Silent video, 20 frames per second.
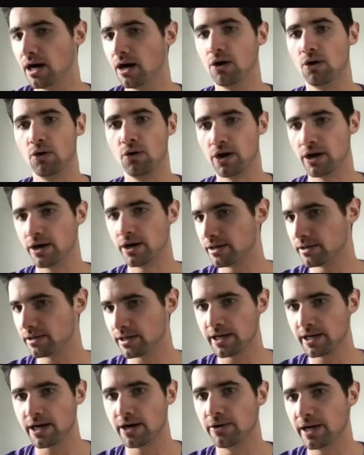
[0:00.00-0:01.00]
or
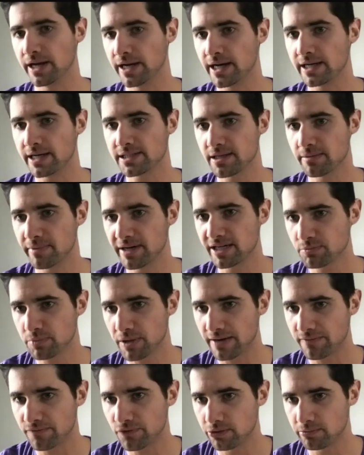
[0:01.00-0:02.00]
an SMS
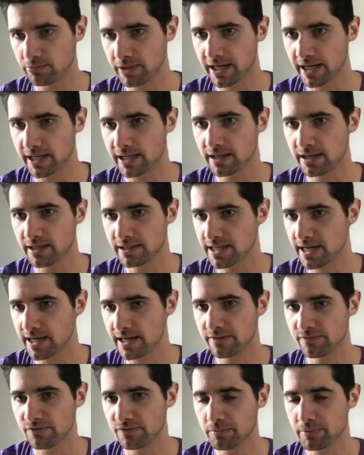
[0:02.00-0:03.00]
platform like
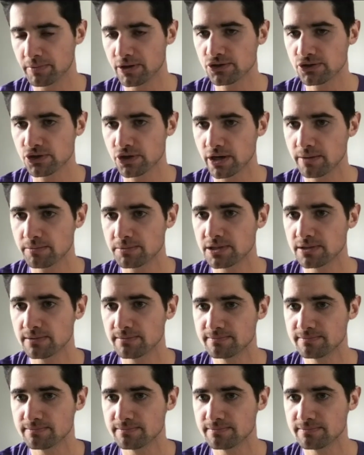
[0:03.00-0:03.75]
Attentive or Postscript.